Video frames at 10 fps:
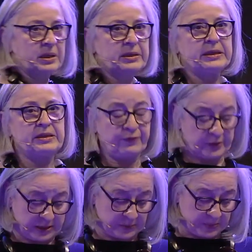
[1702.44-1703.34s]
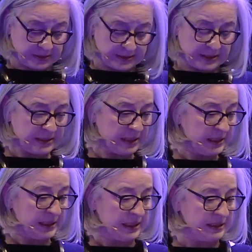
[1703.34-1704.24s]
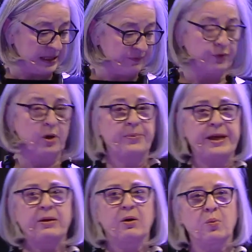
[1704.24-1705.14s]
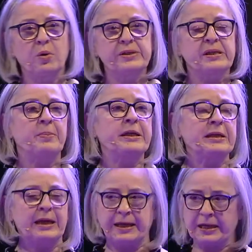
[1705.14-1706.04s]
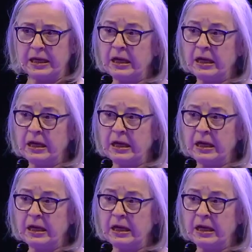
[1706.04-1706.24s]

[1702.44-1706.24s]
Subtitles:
did the first building, and then from then onwards, a bit like